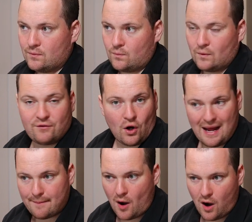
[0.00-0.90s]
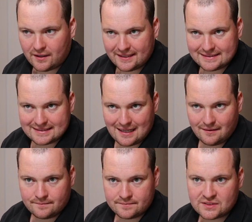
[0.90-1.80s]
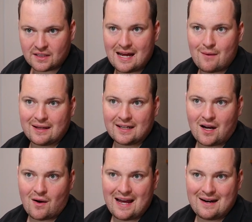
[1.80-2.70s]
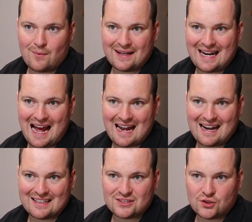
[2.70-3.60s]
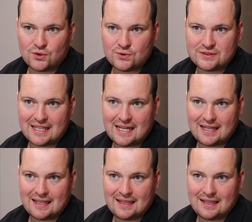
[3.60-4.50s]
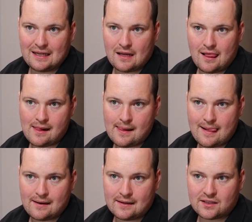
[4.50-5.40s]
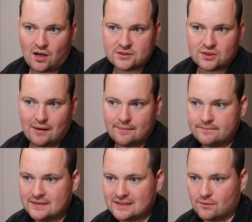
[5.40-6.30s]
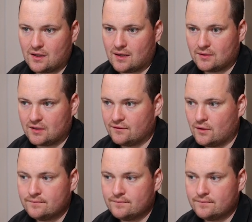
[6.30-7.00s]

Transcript: we've got our pocketings done. So now we're gonna go ahead and we're gonna add a 2D contour, is the word I'm looking for.